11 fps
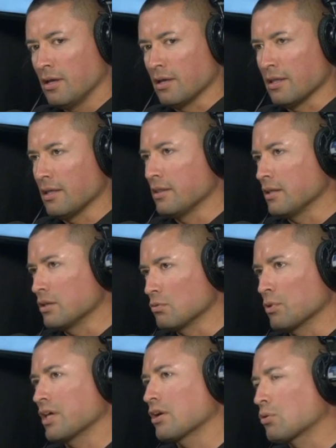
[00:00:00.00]
and, and and
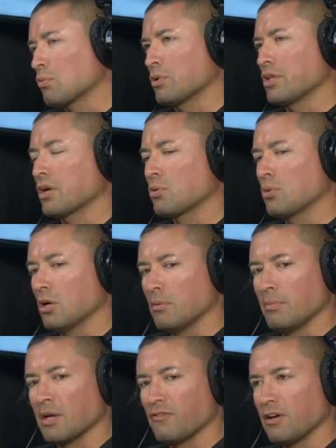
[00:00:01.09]
when I grew when I grew up,
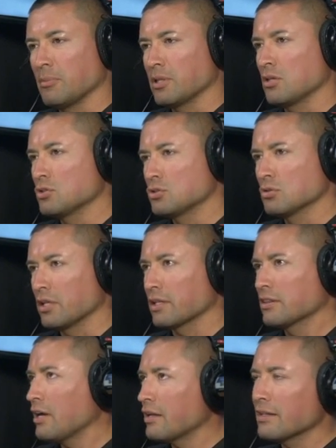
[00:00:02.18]
my family used to like
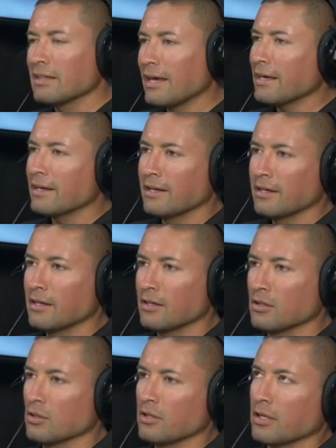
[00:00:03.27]
not like
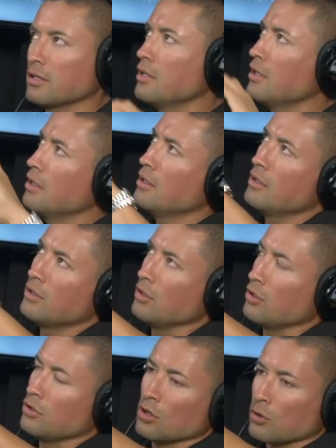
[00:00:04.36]
you know like
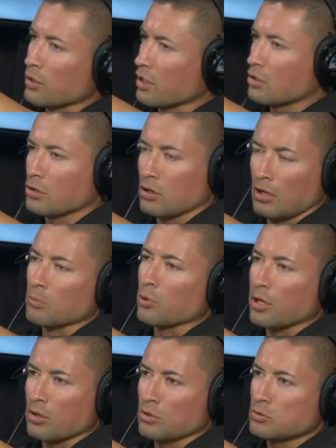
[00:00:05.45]
the the they call them
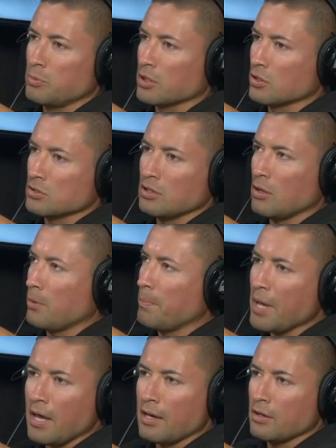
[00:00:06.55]
gringos because they're
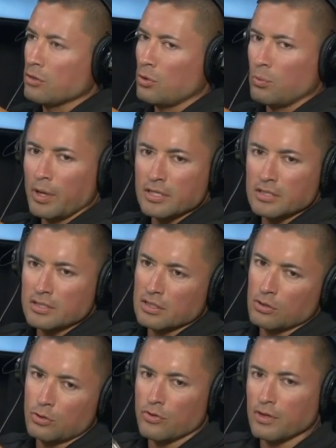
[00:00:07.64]
bad and they're racist
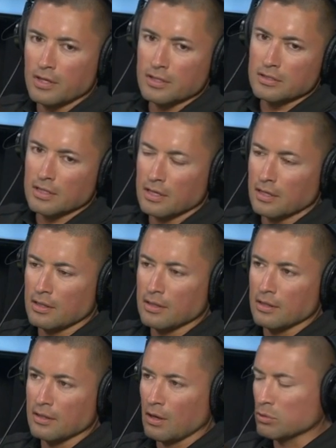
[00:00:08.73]
and they're this and
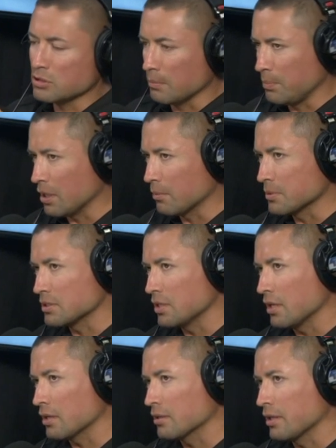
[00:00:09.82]
that was a big
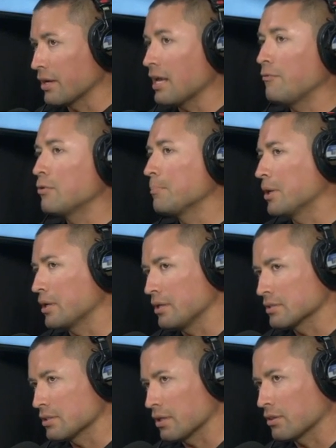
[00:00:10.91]
mistake. Not everybody
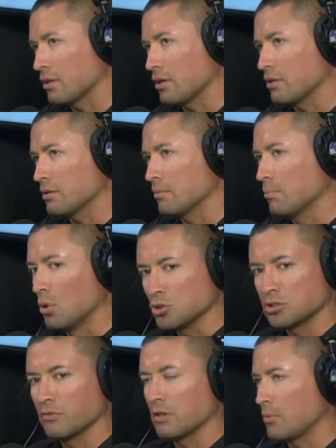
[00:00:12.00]
is like that
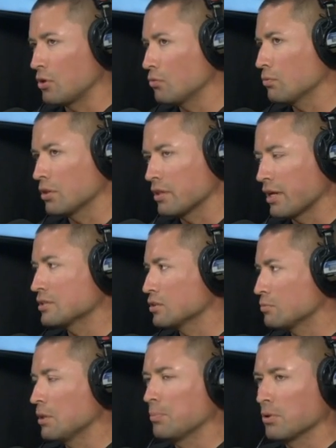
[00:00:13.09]
most of them are the
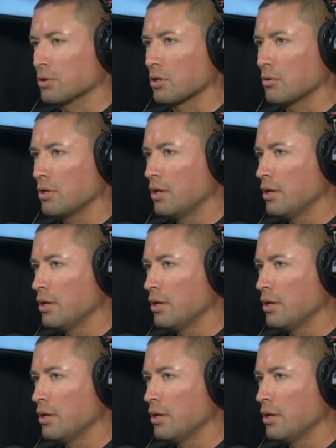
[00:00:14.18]
nicest people, you know?